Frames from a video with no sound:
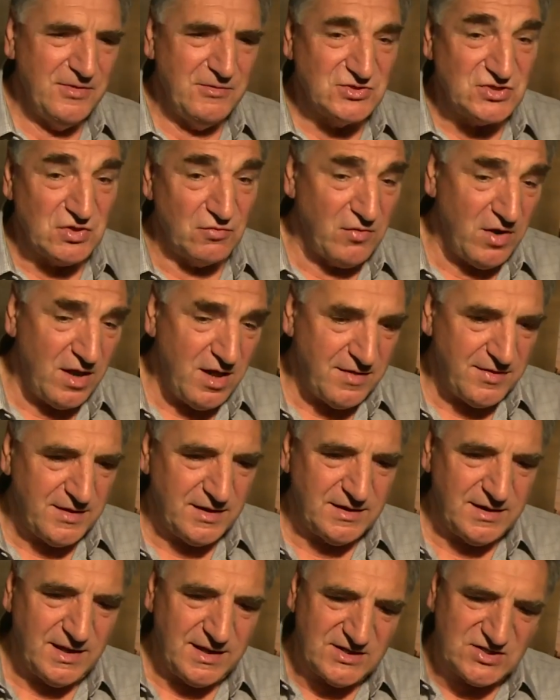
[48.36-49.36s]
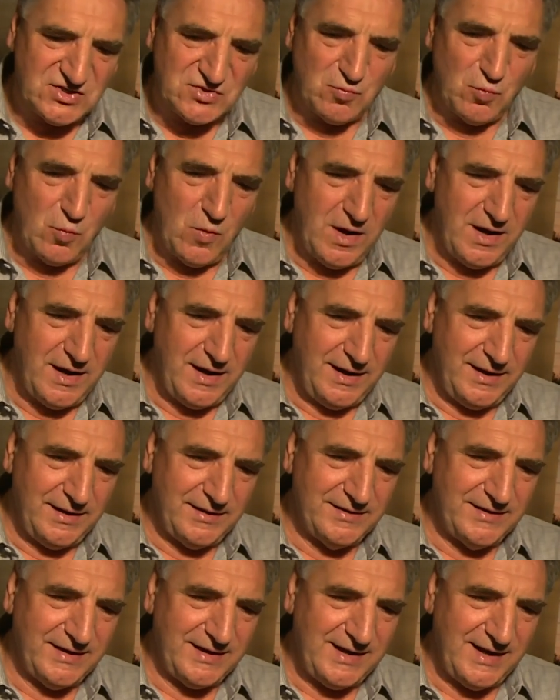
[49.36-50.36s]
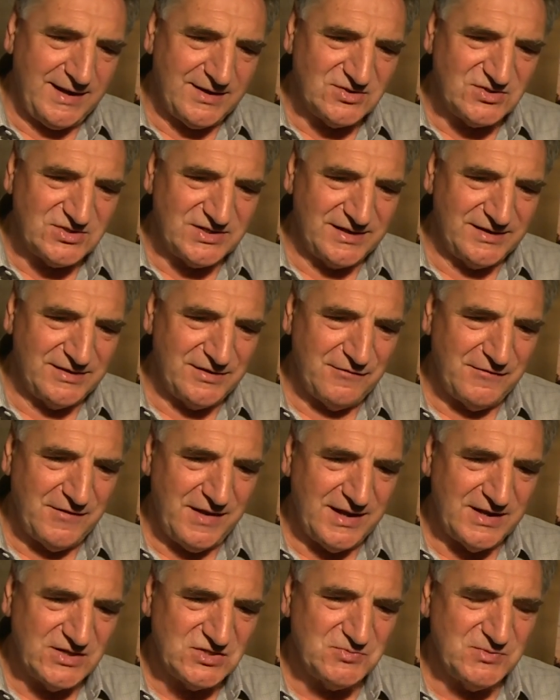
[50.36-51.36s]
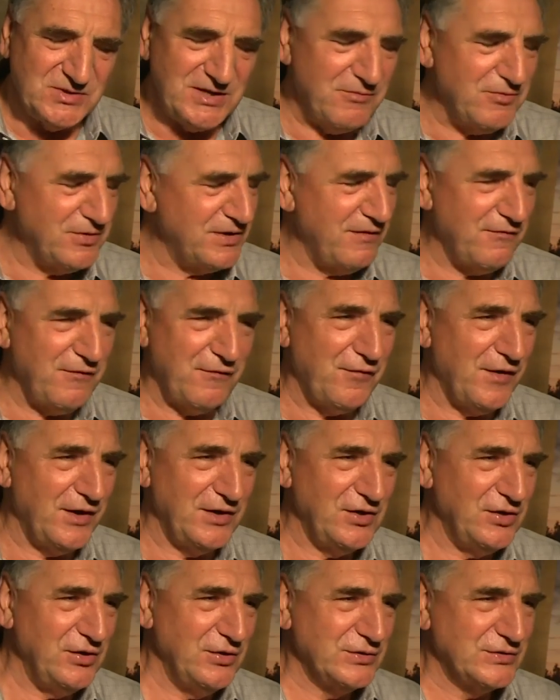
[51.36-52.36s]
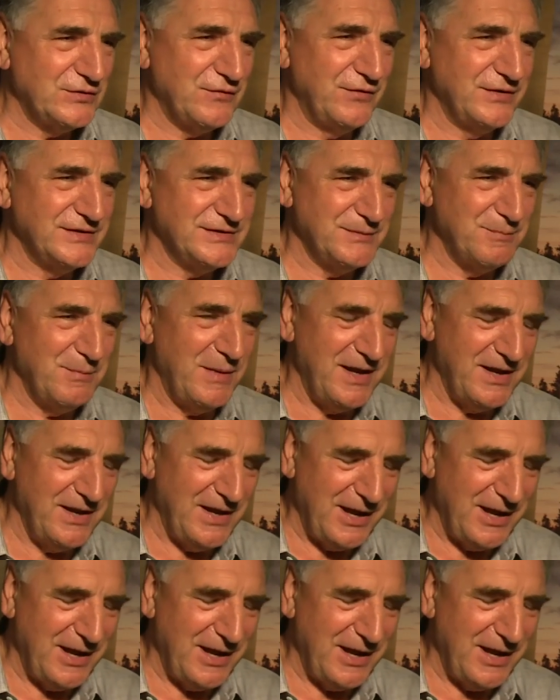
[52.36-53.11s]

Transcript: There was a rather nice wine decanting device, but I would never find a use for it in my